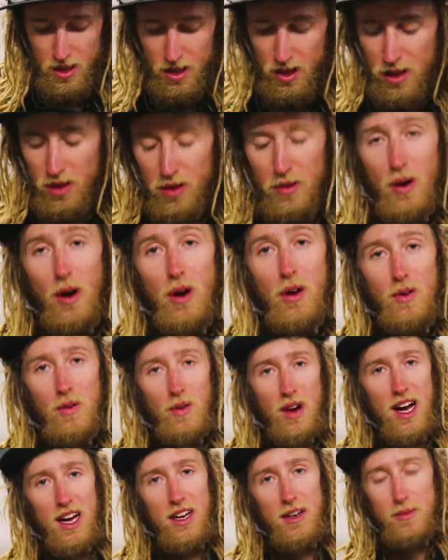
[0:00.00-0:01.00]
throw it
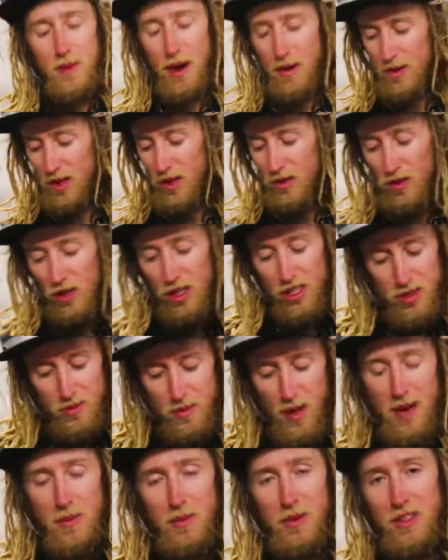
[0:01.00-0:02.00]
around maybe the
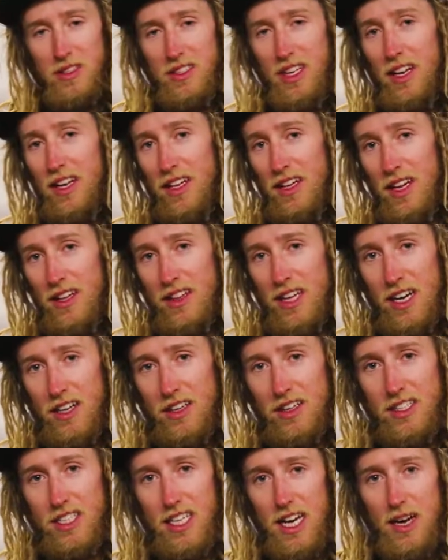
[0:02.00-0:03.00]
crossbeam or something like that on
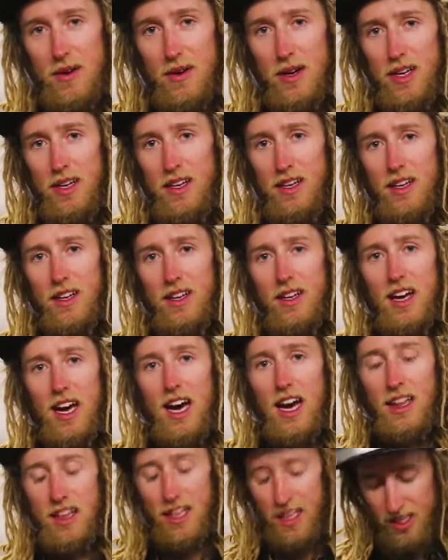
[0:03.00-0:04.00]
the tower
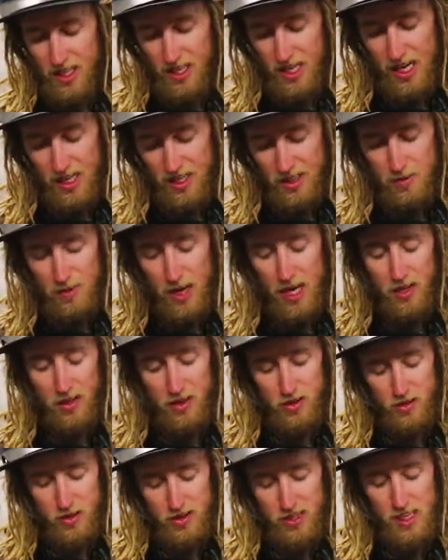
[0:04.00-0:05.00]
and then connect it back
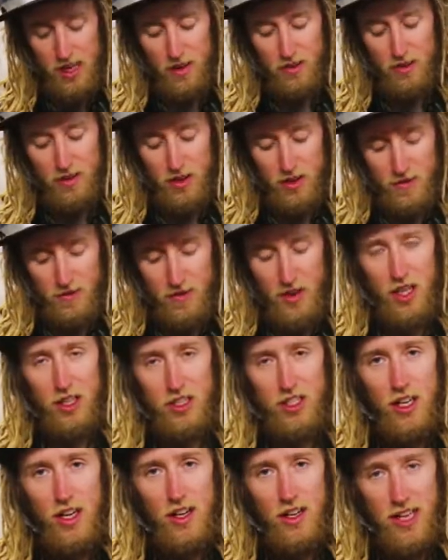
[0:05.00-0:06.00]
onto itself. I'll
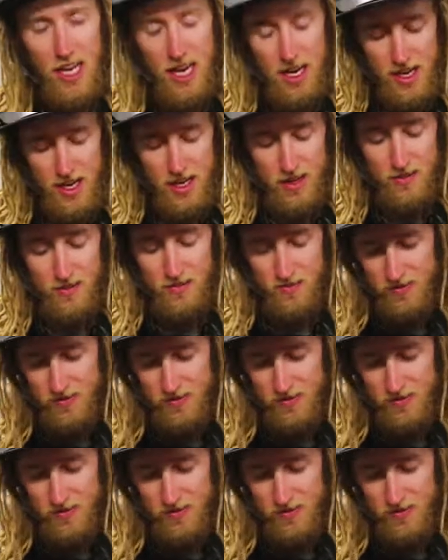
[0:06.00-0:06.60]
show you that now.